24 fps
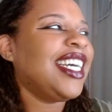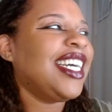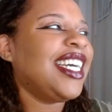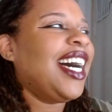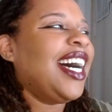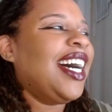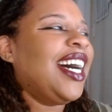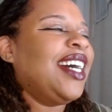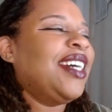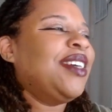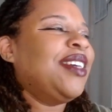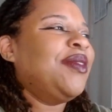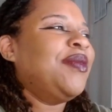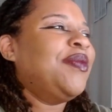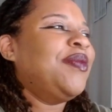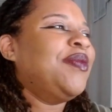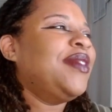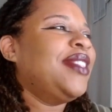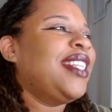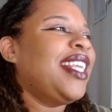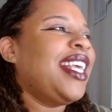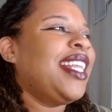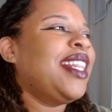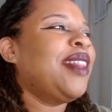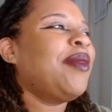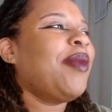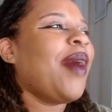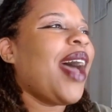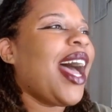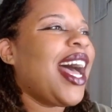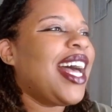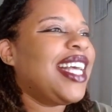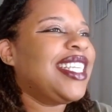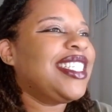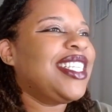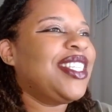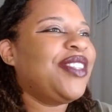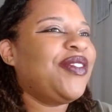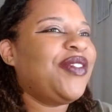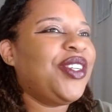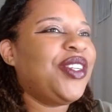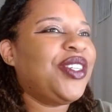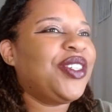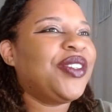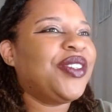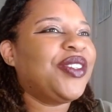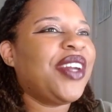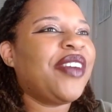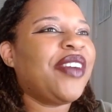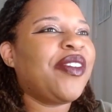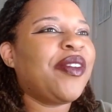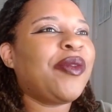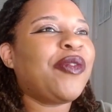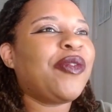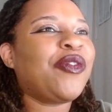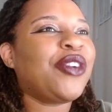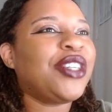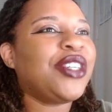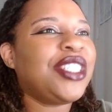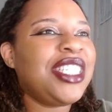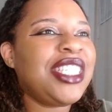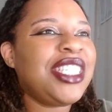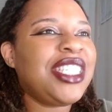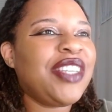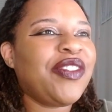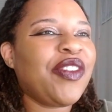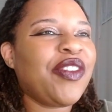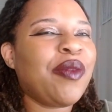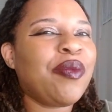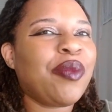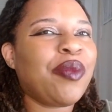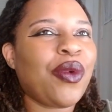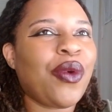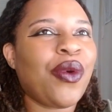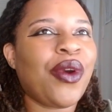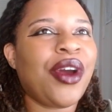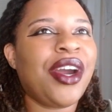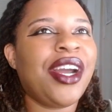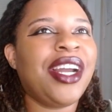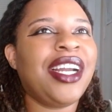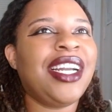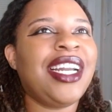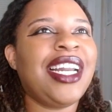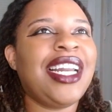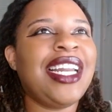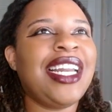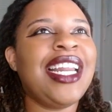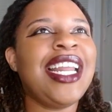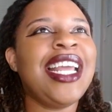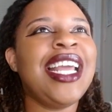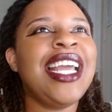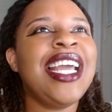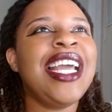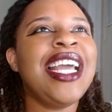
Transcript: in the past, in the future, whatever, before she's even born.